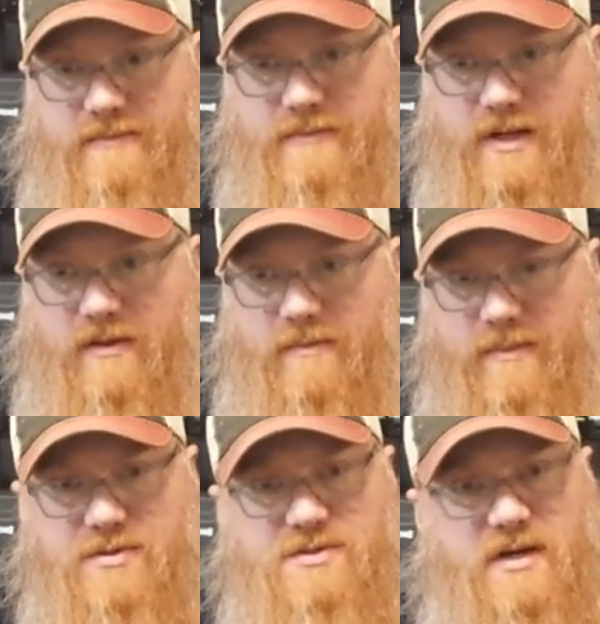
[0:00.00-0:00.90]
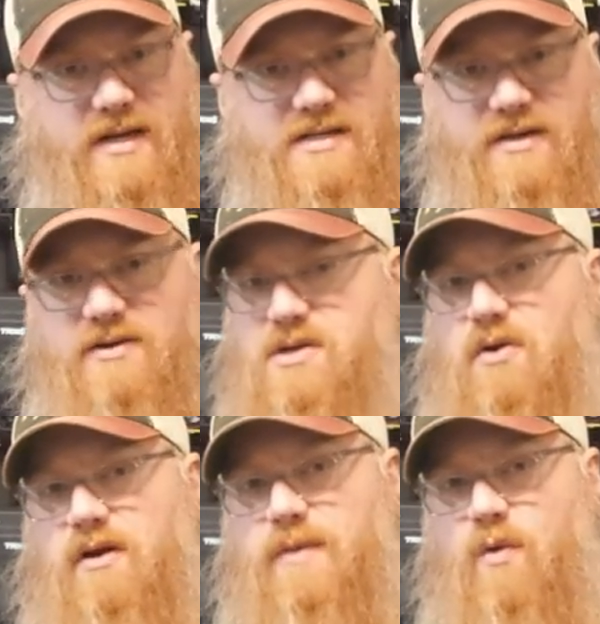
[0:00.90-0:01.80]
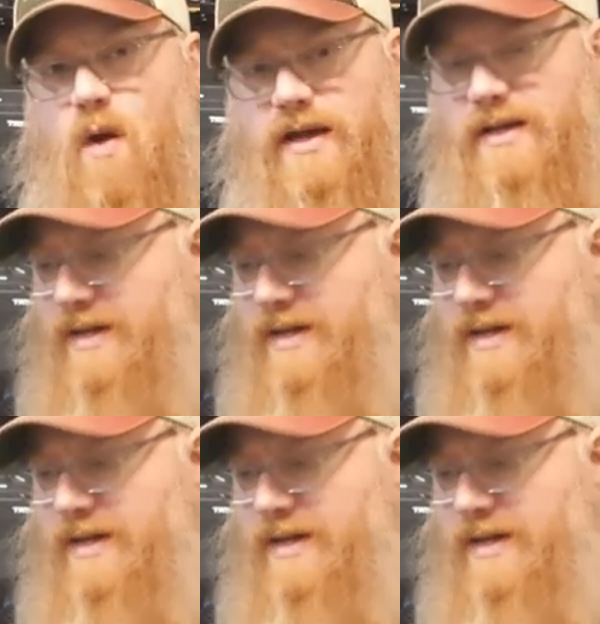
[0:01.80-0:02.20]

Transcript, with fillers: you know, most truck interiors aren't going to be white